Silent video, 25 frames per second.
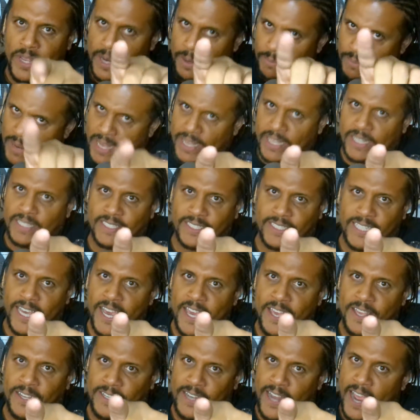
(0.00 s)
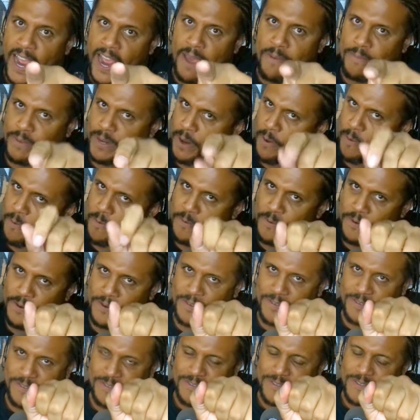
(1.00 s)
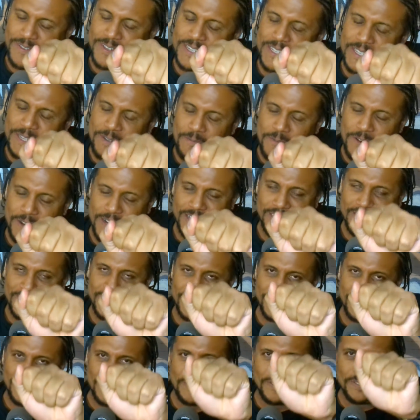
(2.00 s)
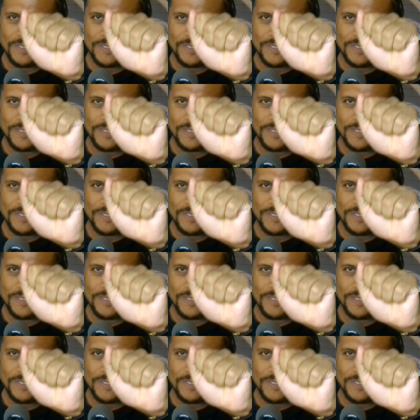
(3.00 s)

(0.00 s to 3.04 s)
and I'm not gonna say your name, and I really want to.